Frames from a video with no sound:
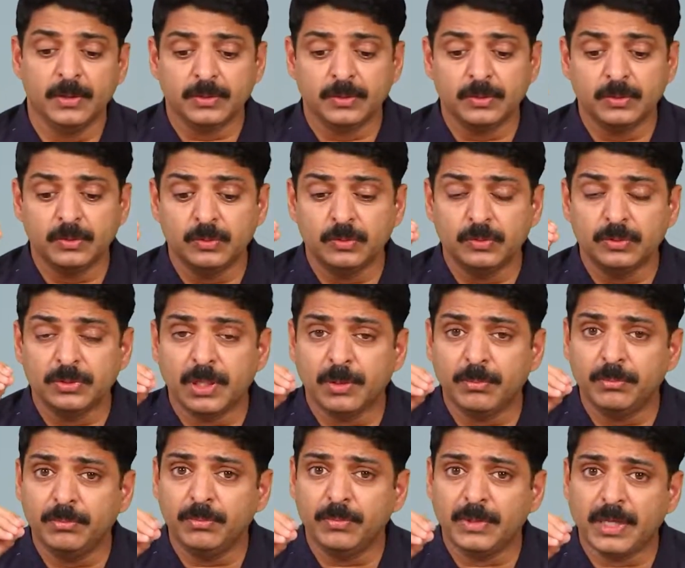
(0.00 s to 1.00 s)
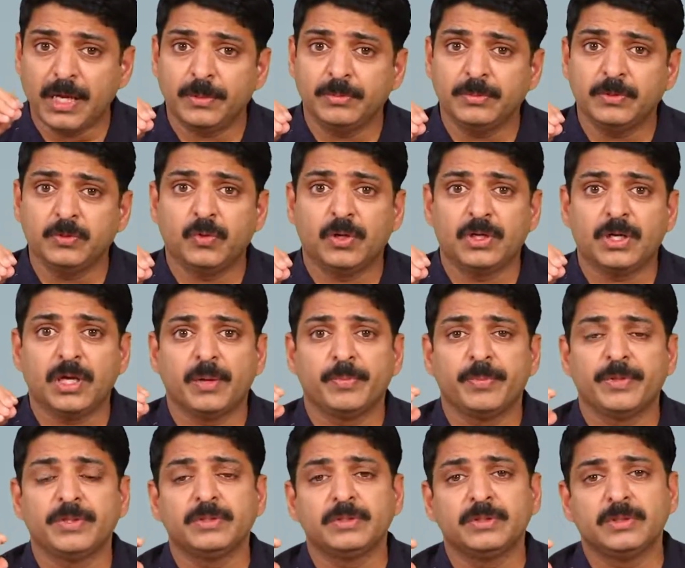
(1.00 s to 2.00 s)
So, sometimes what
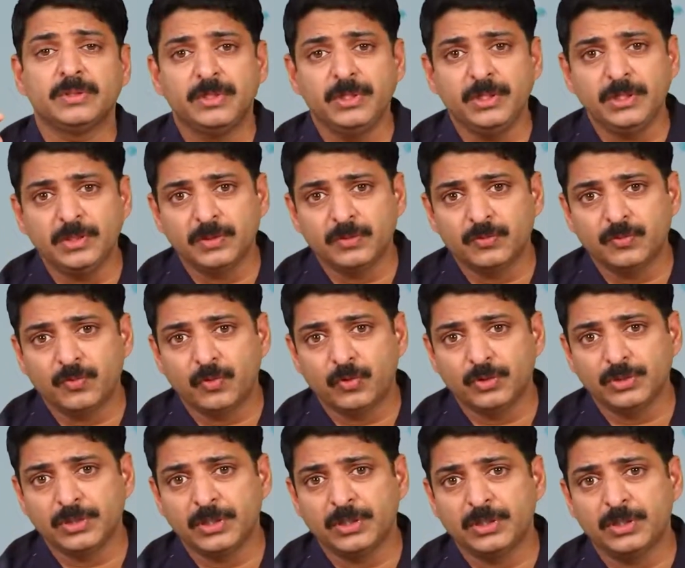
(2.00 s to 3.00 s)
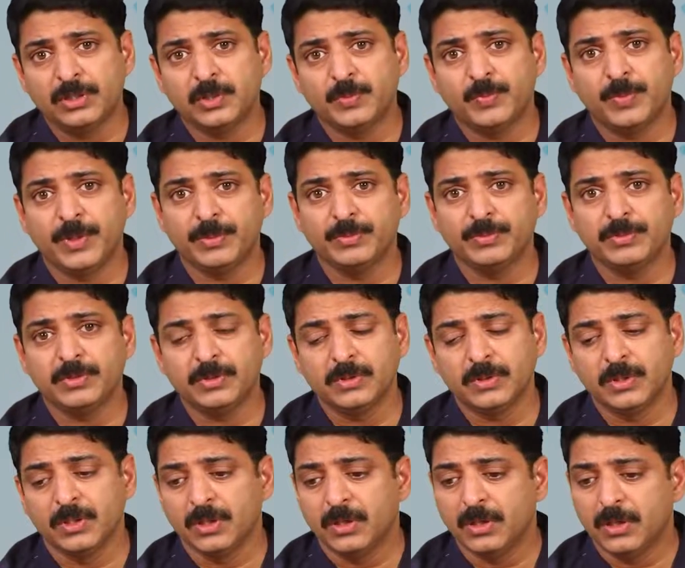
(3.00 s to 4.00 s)
happens, these frozen sperms,
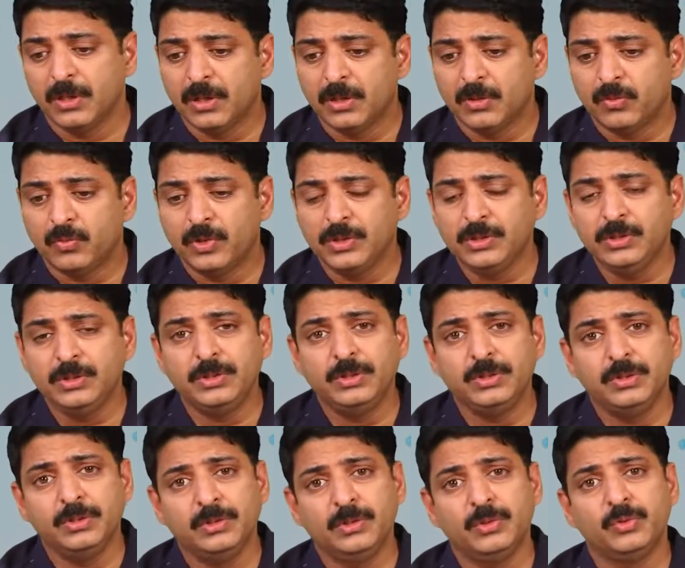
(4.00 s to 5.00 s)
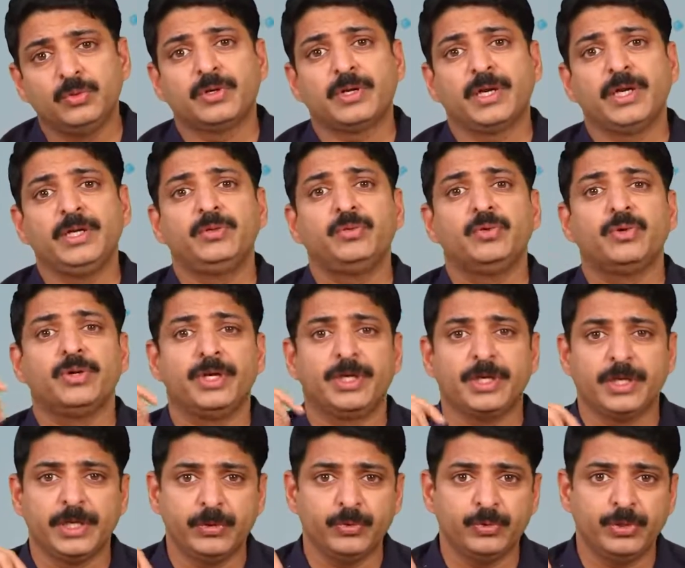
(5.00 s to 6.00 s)
once you try to
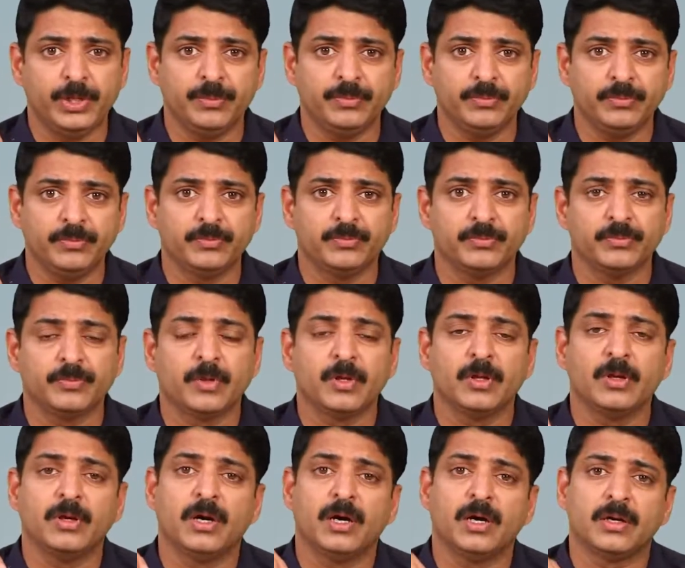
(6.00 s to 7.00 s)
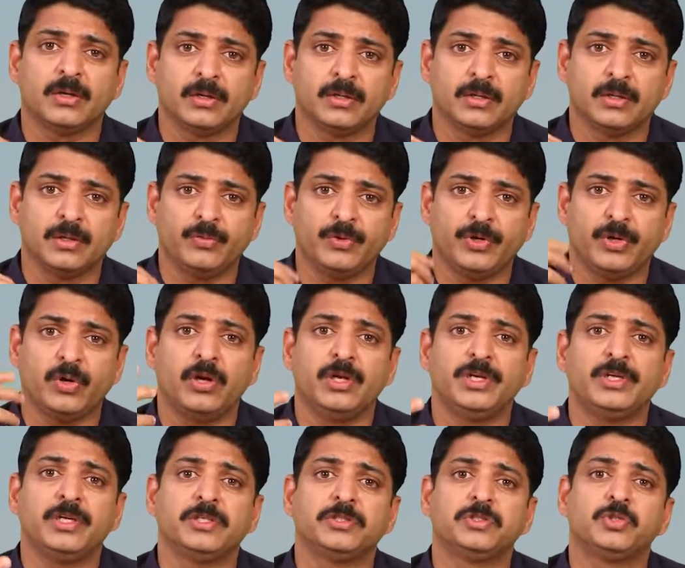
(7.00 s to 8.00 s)
retrieve them, or we call
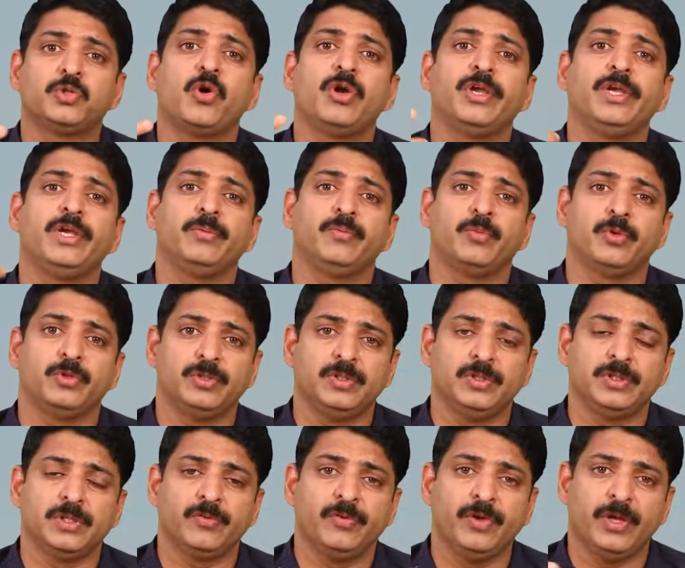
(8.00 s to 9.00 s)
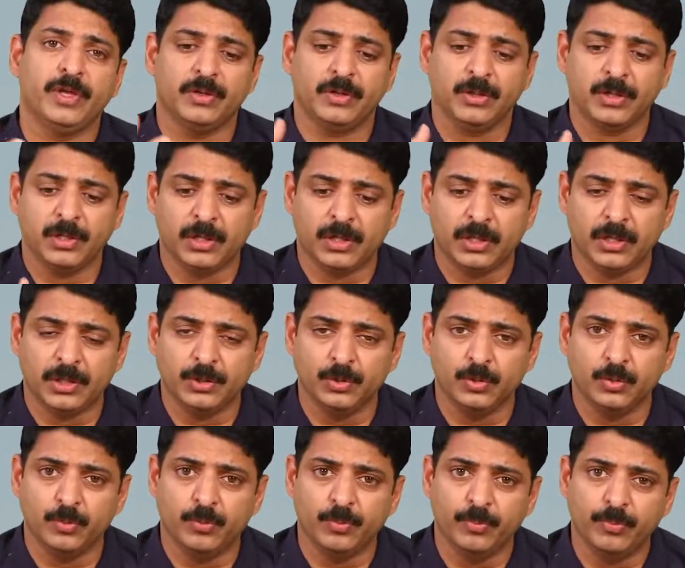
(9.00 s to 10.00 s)
it as thawing procedure, where
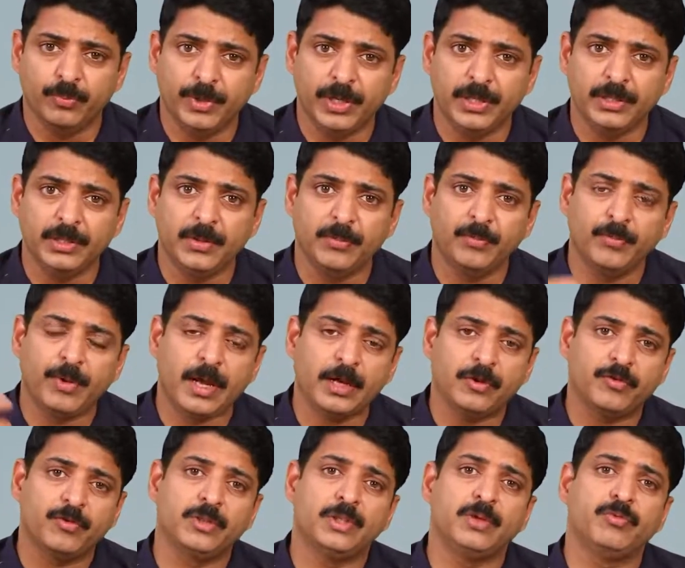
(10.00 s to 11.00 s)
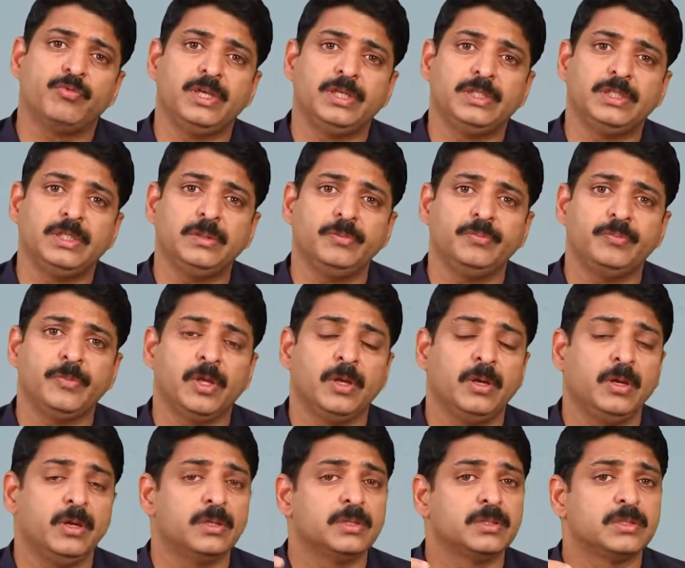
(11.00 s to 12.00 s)
you bring them back from the freezing,
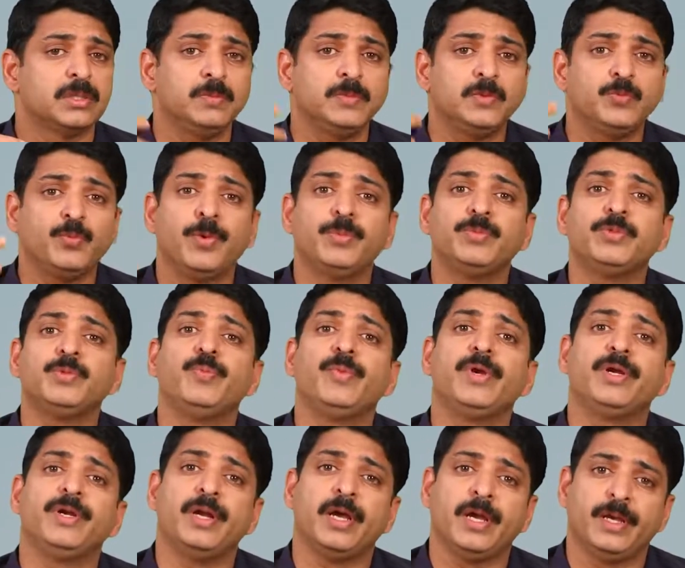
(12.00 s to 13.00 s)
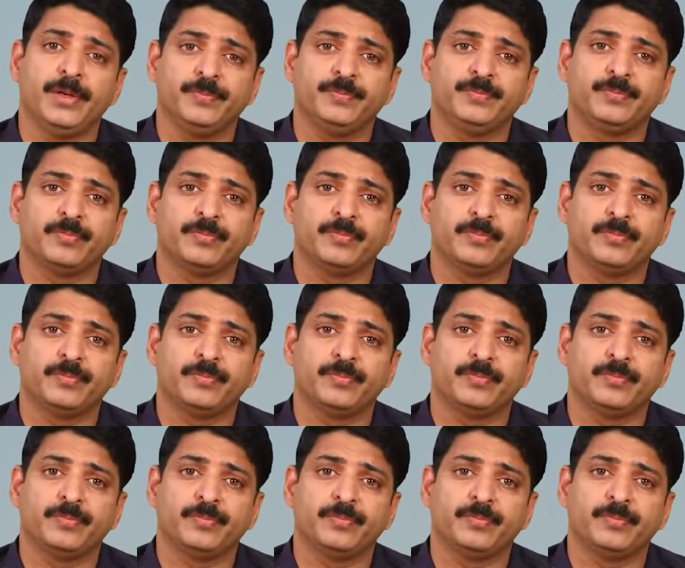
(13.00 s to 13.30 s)
some sperms may die.